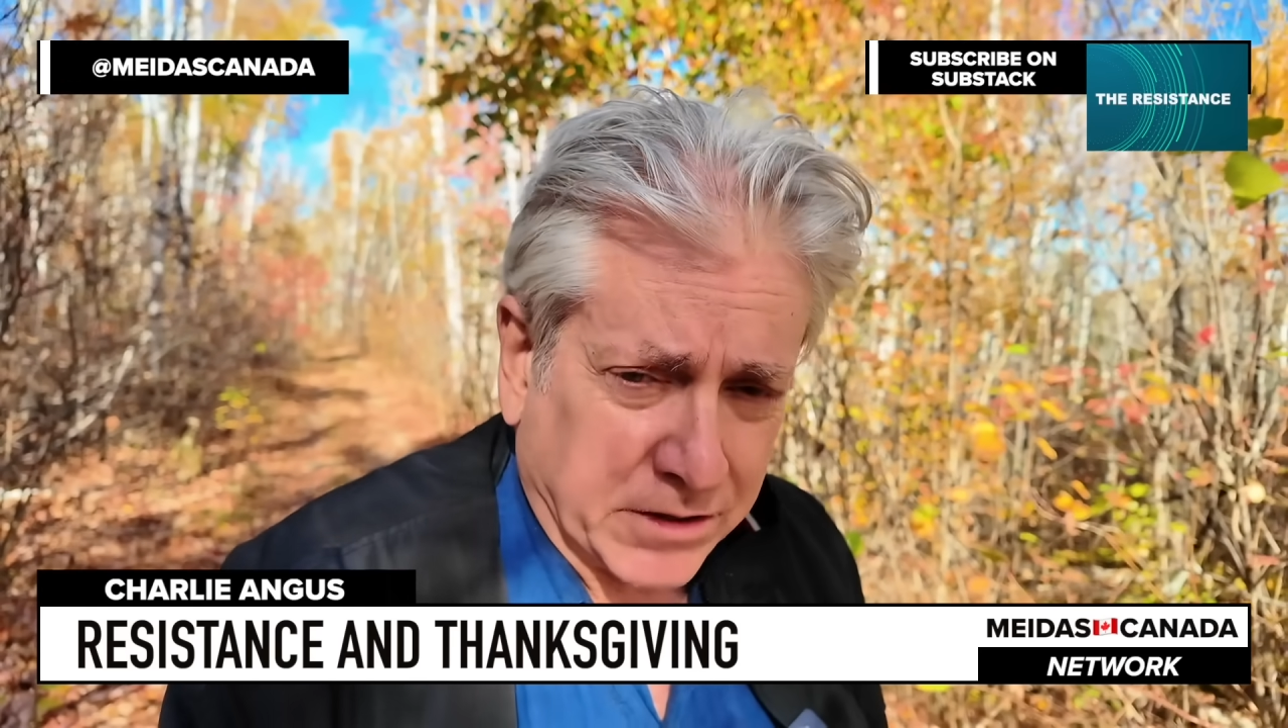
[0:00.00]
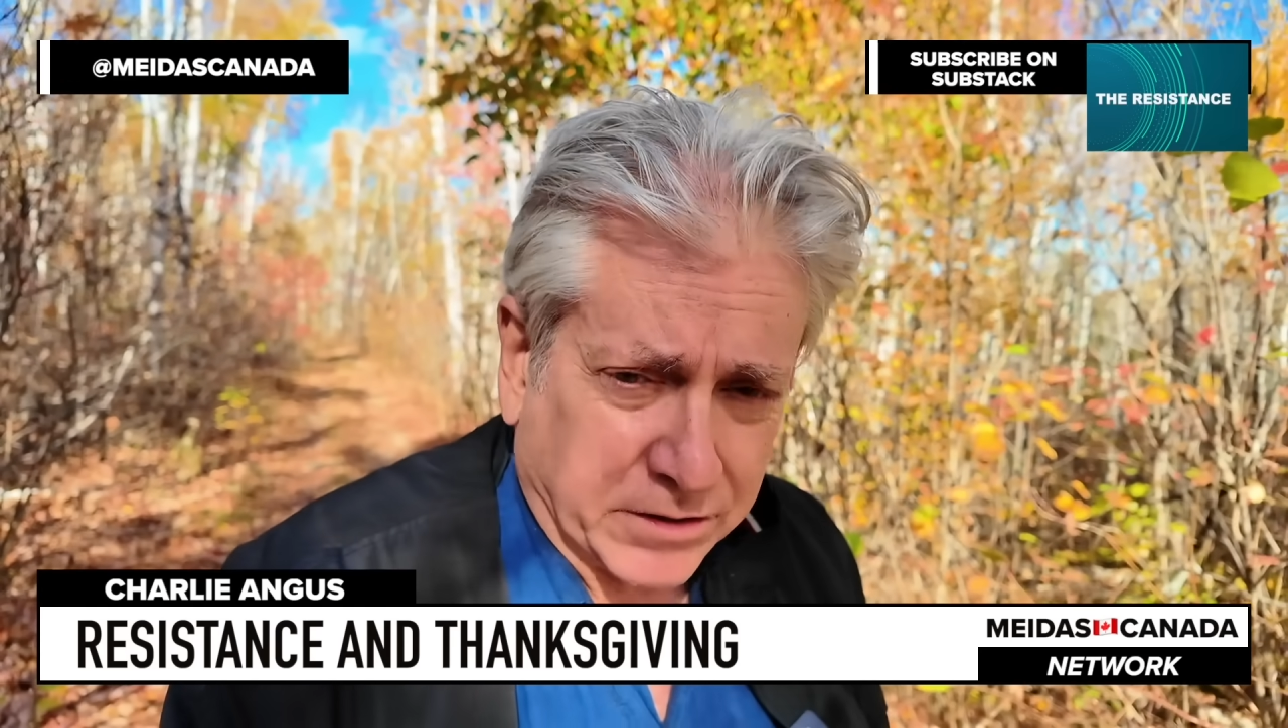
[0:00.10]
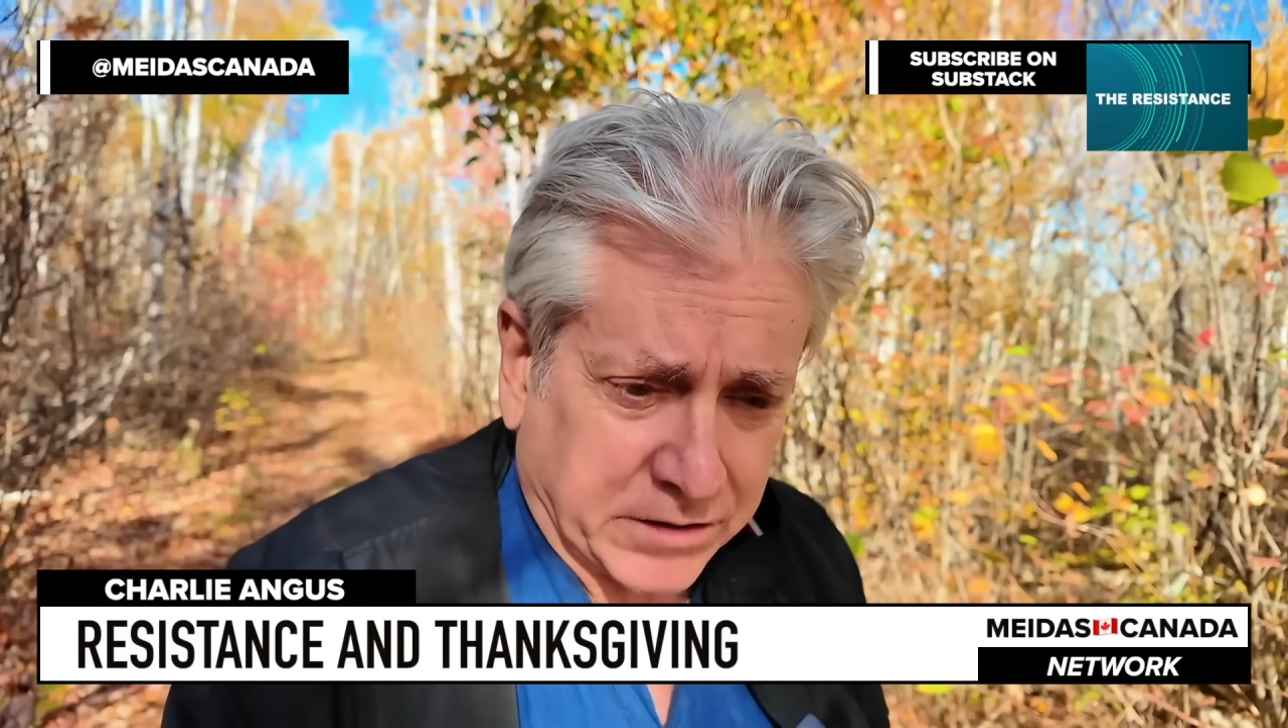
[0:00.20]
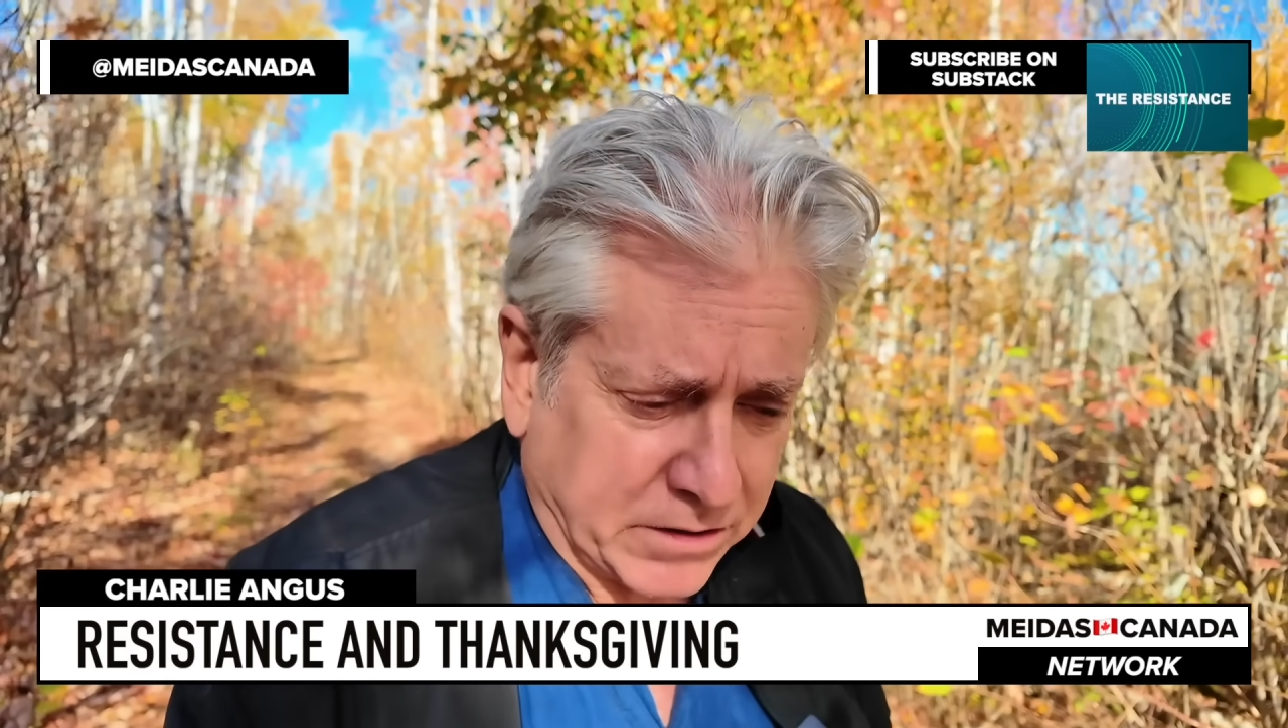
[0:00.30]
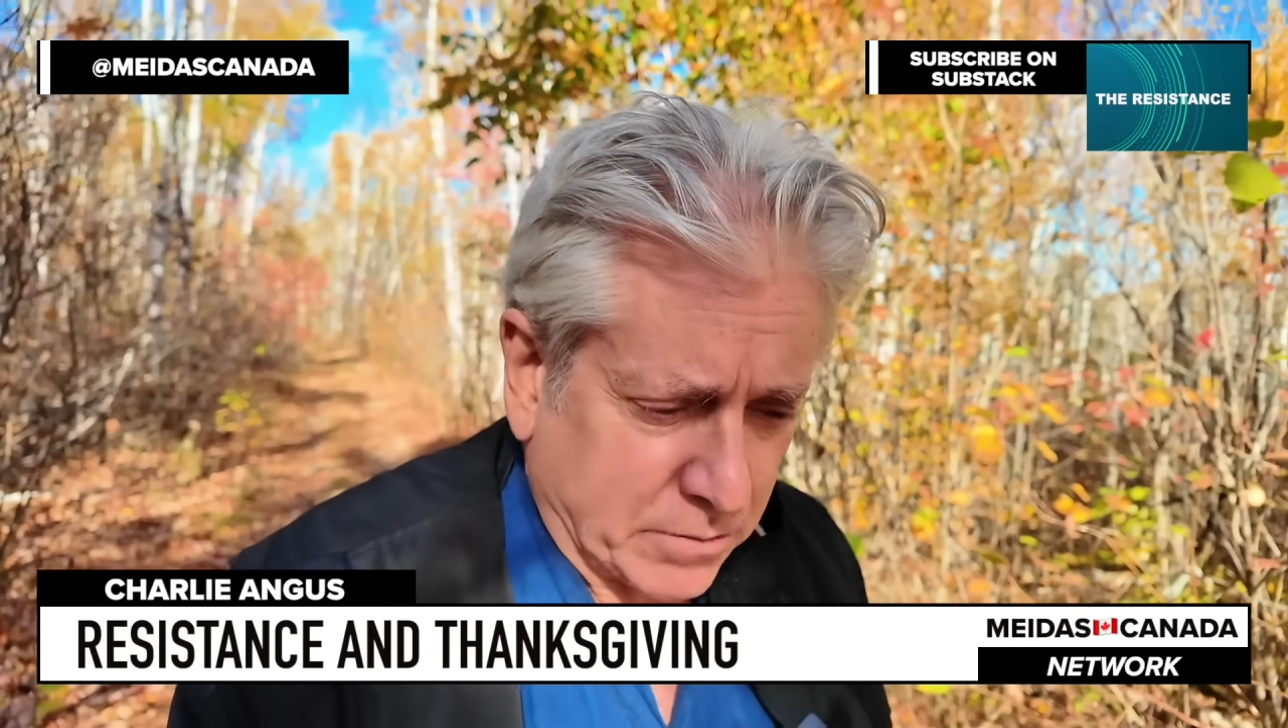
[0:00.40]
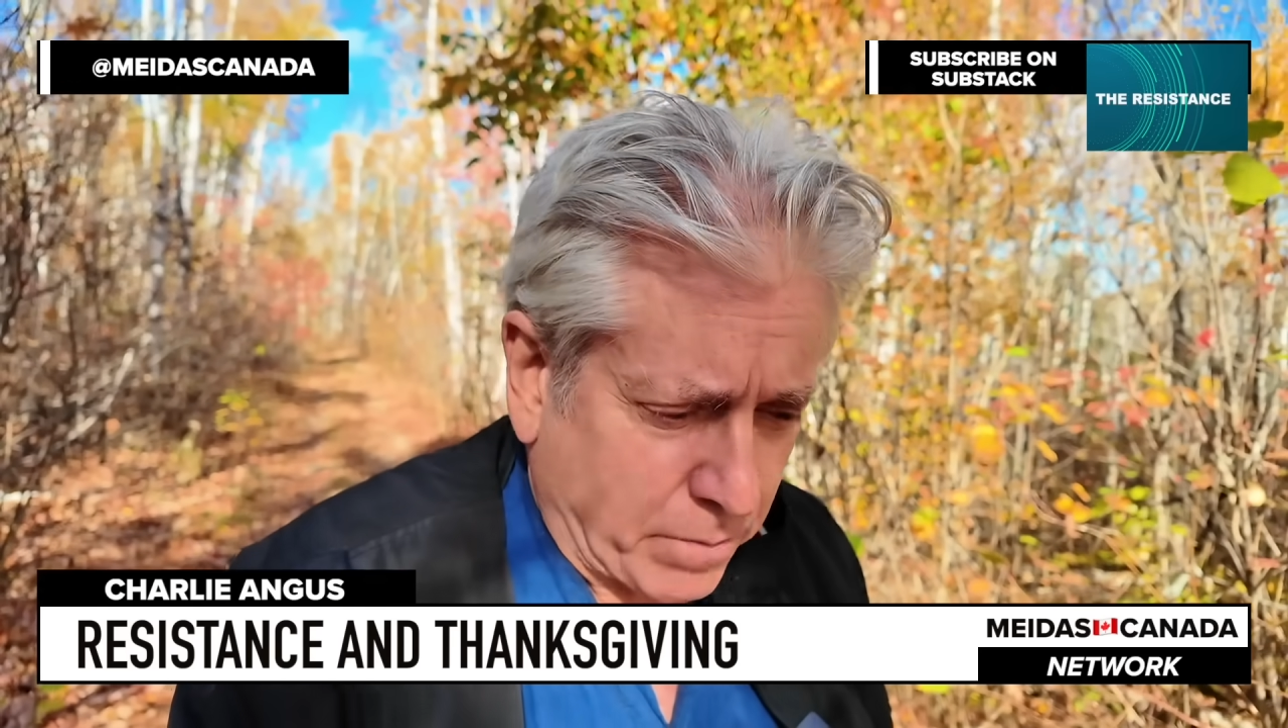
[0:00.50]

to